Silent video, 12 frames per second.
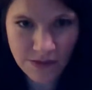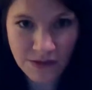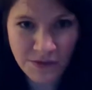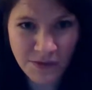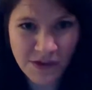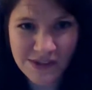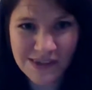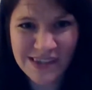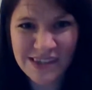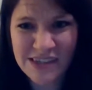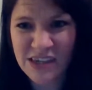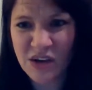They feel
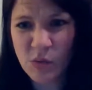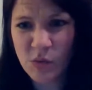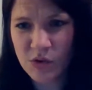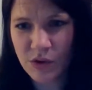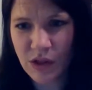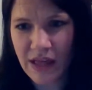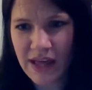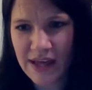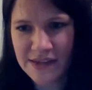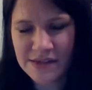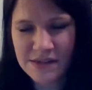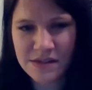stone or
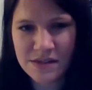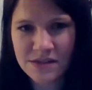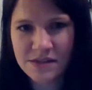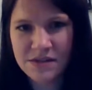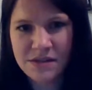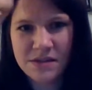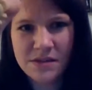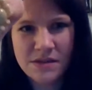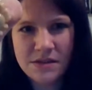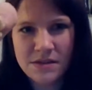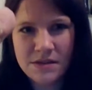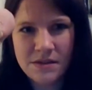glass.
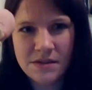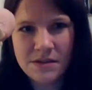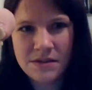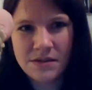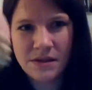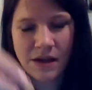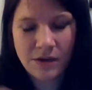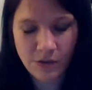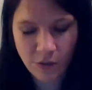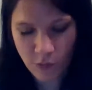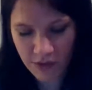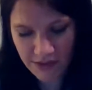I don't
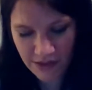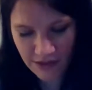know what